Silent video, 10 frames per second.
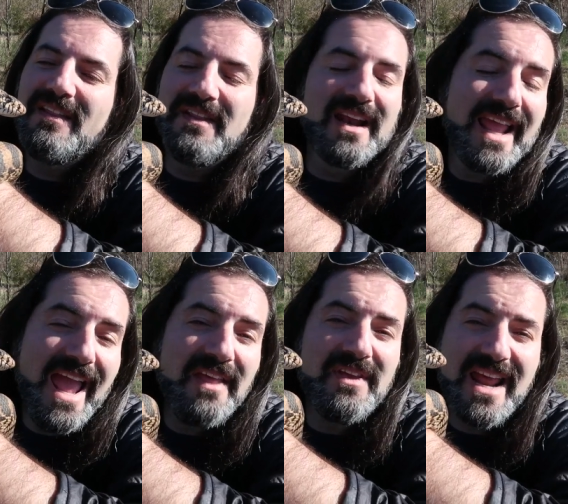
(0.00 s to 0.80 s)
And then
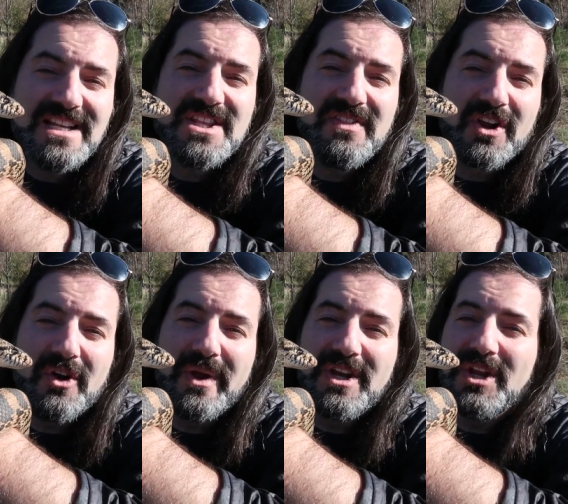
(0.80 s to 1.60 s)
again, the next thing they're
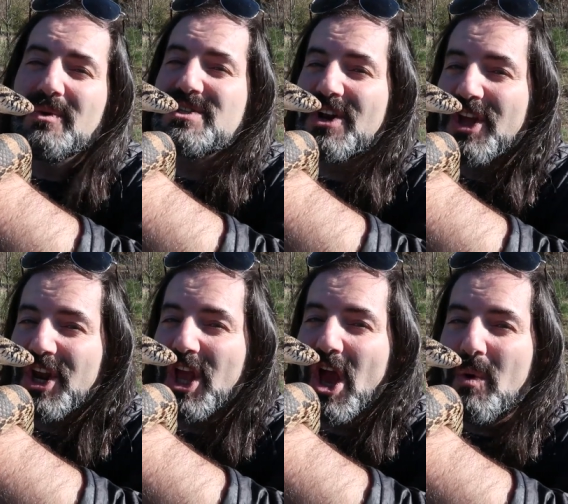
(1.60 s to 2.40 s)
going to do is they're
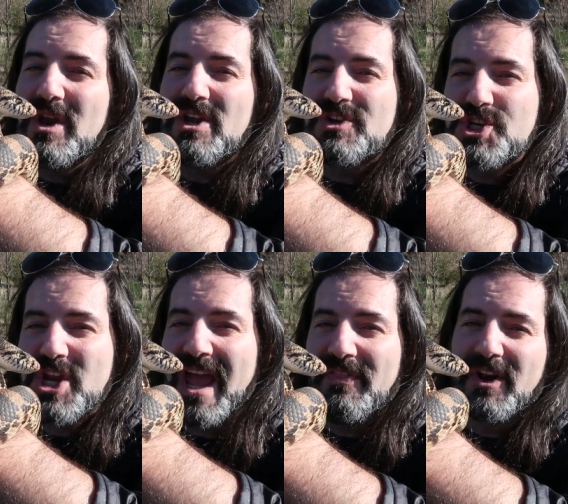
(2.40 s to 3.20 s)
gonna go into shed.